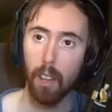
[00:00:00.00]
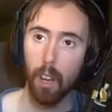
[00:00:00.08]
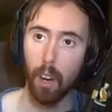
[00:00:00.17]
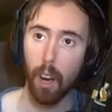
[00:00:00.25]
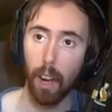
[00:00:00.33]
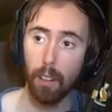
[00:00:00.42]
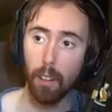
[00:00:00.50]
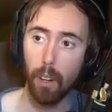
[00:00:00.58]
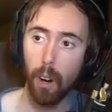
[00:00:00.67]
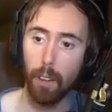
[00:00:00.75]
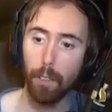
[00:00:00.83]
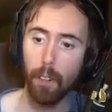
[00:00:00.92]
Well, I don't know.
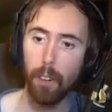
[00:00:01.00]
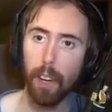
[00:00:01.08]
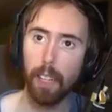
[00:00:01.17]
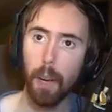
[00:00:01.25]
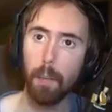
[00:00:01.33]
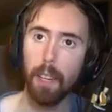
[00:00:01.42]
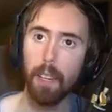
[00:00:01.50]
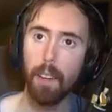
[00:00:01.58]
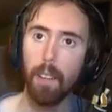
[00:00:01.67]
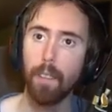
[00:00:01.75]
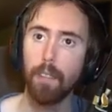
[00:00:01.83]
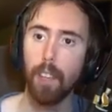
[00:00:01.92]
I feel like, I mean,
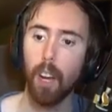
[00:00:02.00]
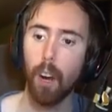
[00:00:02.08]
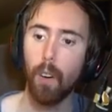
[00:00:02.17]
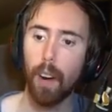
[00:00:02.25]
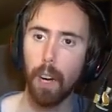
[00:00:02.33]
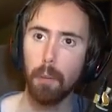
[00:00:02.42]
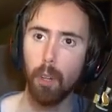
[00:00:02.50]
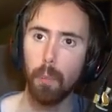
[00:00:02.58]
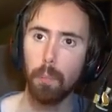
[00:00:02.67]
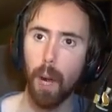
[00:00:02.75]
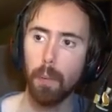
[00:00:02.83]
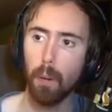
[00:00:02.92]
a lot of people
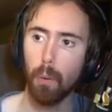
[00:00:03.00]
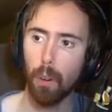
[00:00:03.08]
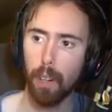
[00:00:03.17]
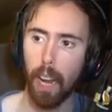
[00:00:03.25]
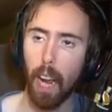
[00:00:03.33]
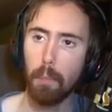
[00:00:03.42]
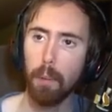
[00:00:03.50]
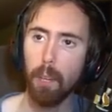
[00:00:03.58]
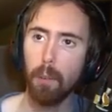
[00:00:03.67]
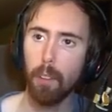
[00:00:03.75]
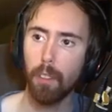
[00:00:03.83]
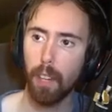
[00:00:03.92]
probably weren't happy
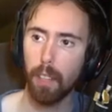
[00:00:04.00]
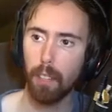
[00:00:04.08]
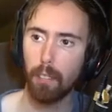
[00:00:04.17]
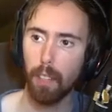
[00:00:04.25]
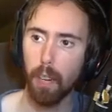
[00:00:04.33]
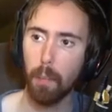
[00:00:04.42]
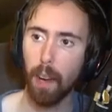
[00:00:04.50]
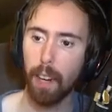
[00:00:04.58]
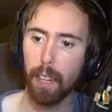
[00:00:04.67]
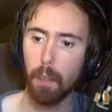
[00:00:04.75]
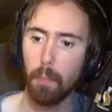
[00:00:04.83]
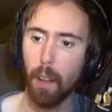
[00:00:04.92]
with like the
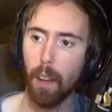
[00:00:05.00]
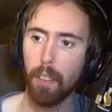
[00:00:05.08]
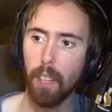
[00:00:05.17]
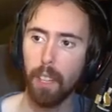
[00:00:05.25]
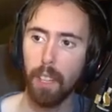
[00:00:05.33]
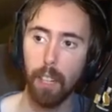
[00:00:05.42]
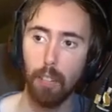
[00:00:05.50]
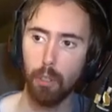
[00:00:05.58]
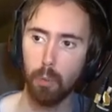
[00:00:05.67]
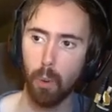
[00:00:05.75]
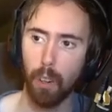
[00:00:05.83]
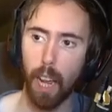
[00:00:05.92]
cinematic, but I think that they
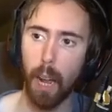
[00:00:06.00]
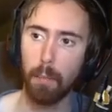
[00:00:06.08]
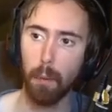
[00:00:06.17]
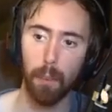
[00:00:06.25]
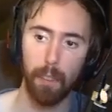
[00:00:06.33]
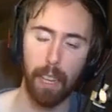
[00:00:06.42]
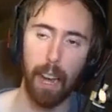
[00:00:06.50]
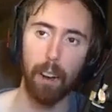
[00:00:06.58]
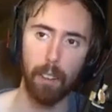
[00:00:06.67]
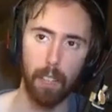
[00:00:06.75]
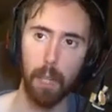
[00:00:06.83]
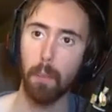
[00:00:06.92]
just weren't happy with the
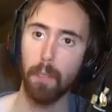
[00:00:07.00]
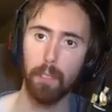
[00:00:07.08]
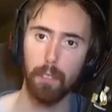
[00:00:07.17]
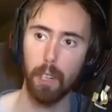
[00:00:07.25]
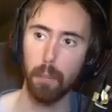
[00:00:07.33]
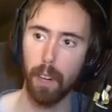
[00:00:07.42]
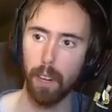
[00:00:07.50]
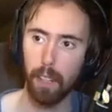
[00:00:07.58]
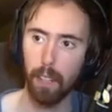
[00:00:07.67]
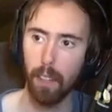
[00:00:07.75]
outcome of the cinematic.